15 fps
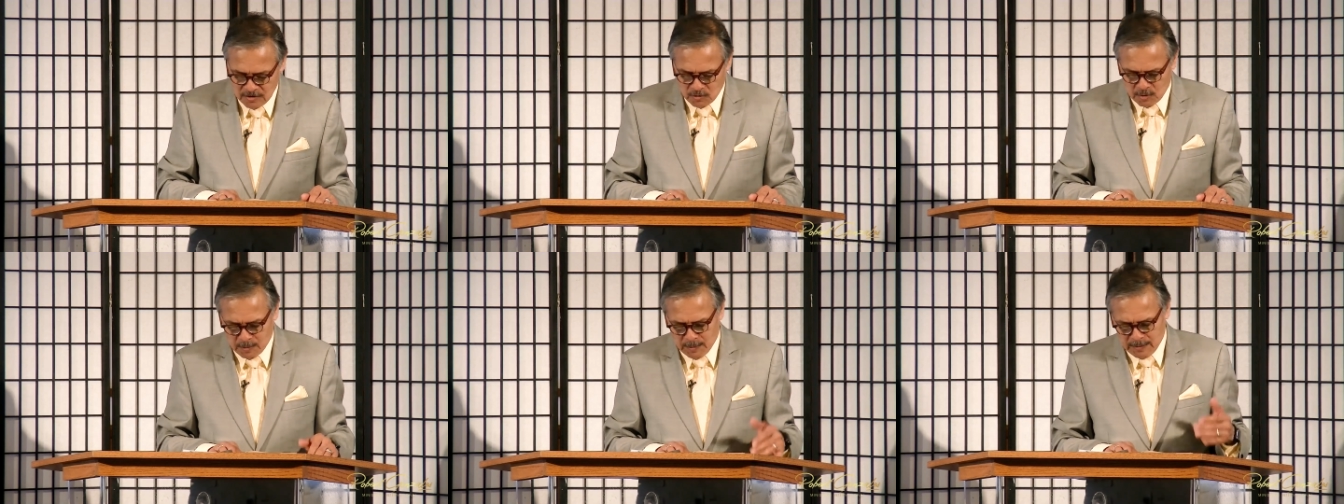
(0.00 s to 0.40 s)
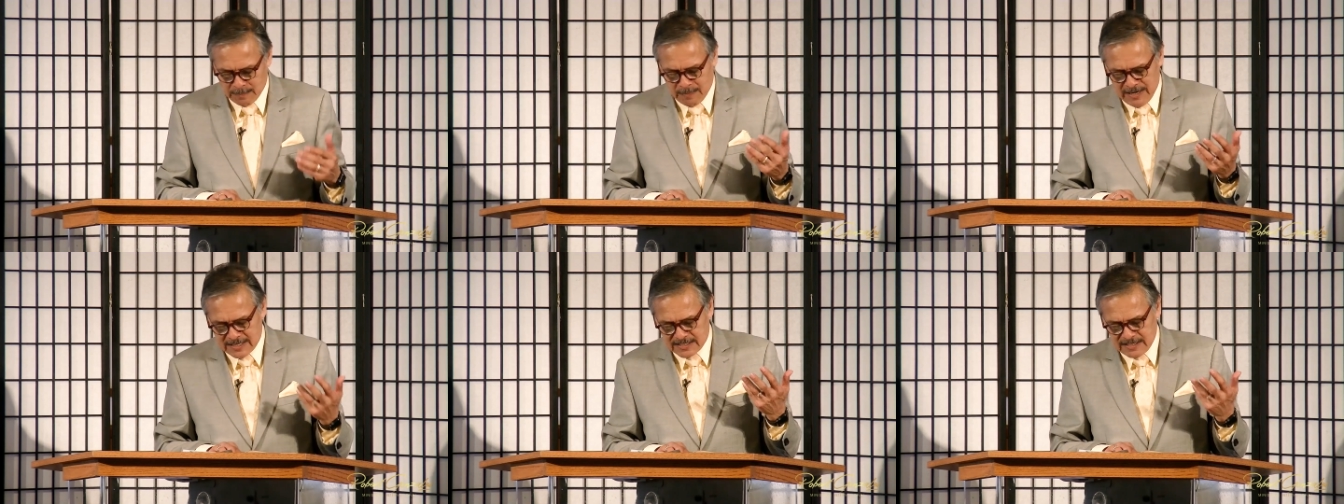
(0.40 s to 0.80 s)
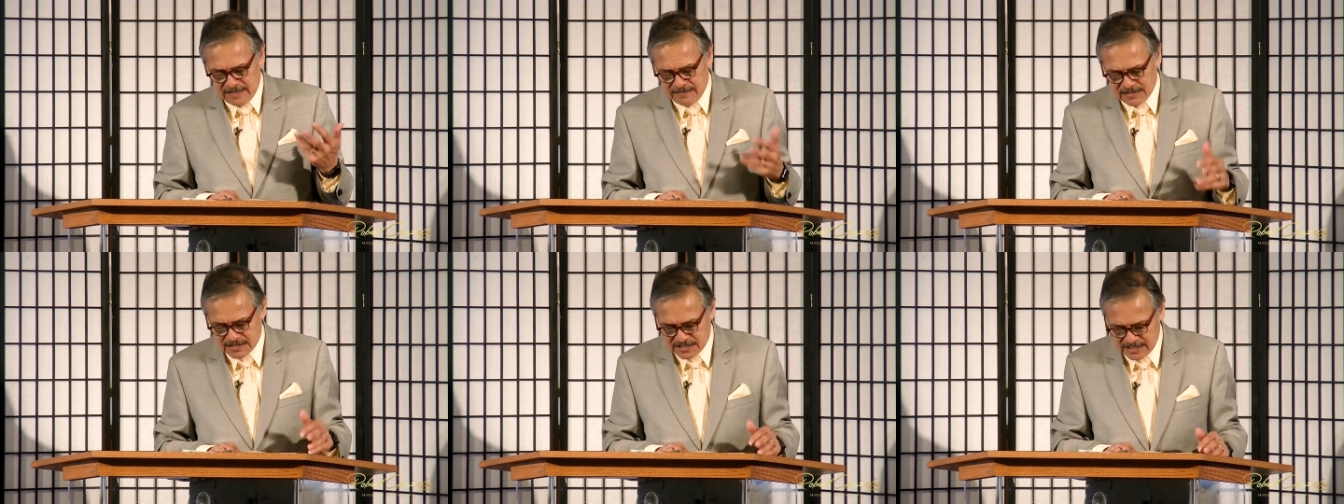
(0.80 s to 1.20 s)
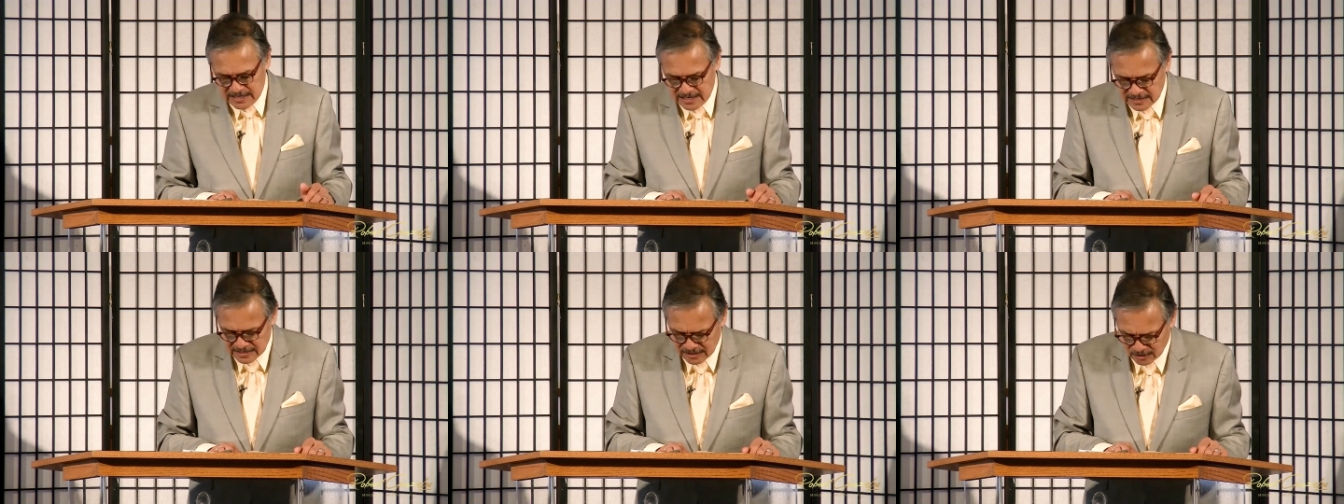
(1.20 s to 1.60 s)
with perplexity of the
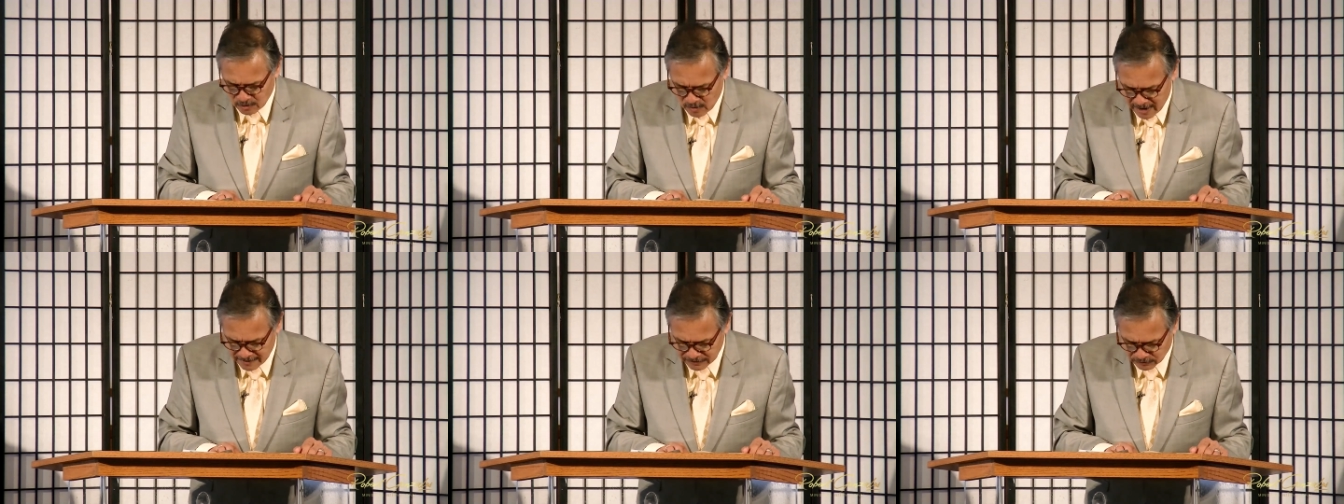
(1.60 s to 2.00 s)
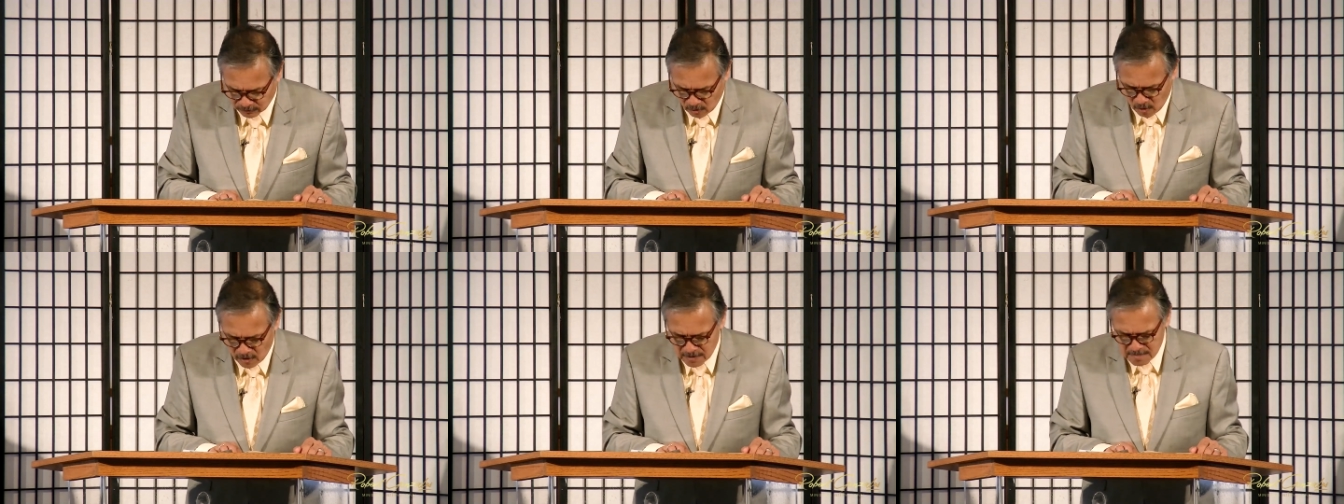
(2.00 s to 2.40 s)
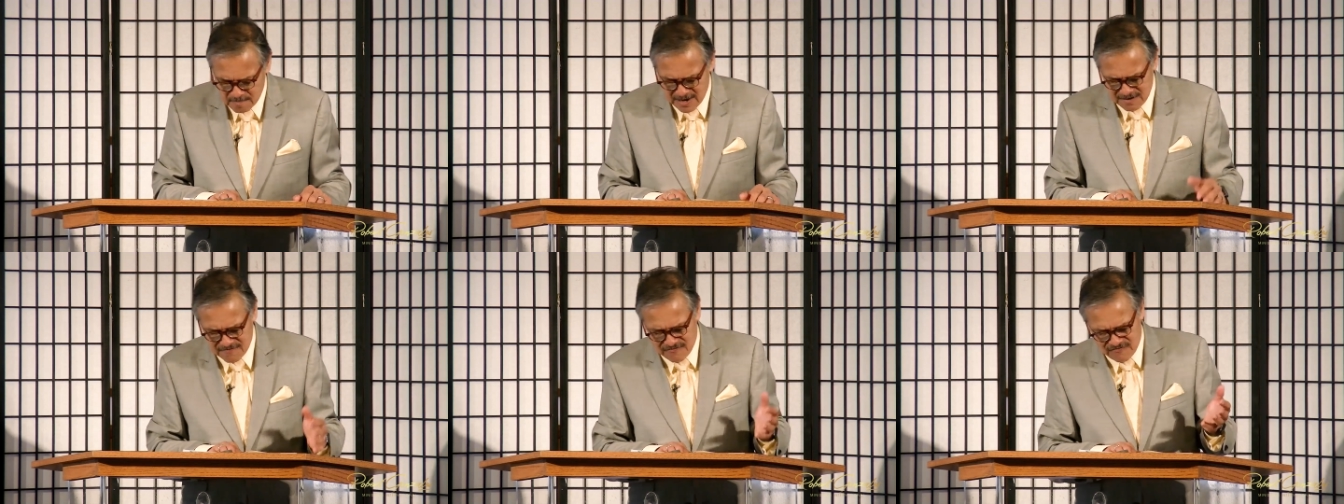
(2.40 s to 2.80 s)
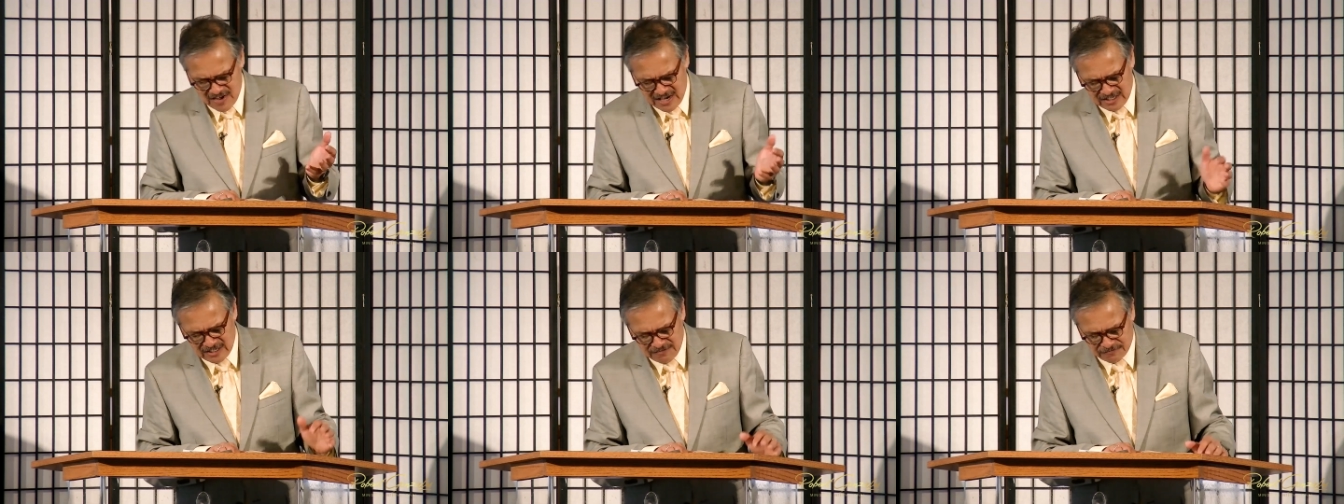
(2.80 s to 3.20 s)
seas and the waves roaring, men
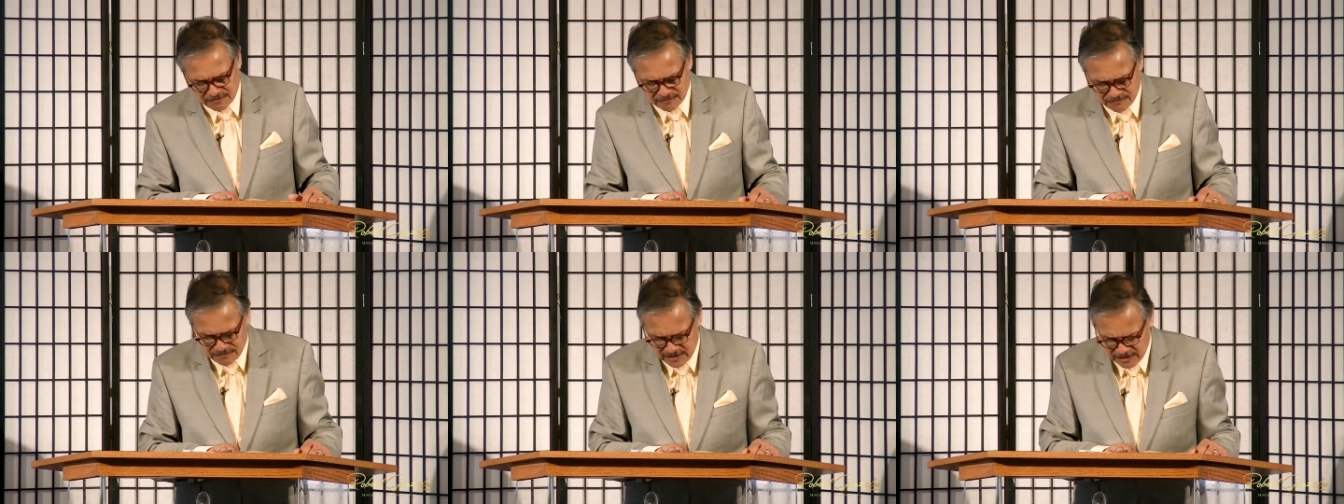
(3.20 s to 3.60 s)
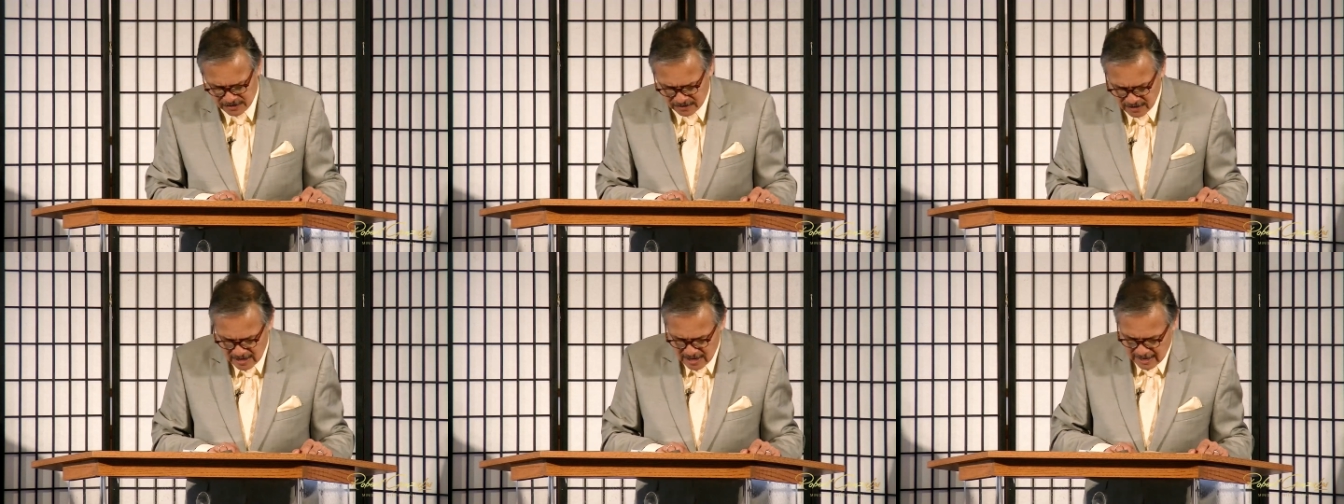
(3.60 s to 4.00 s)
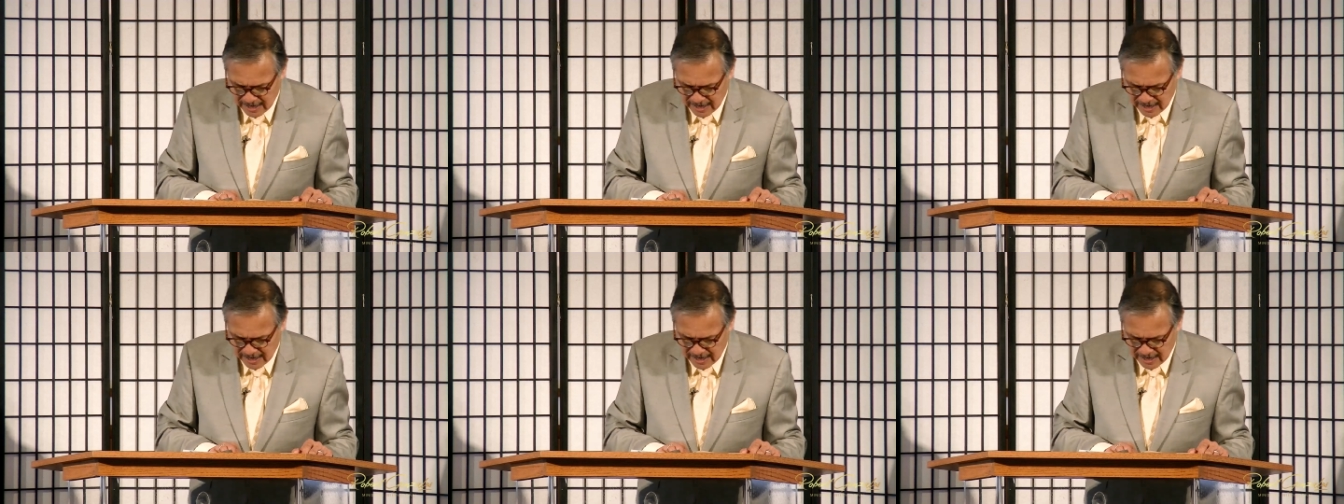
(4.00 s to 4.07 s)
fainting from fear,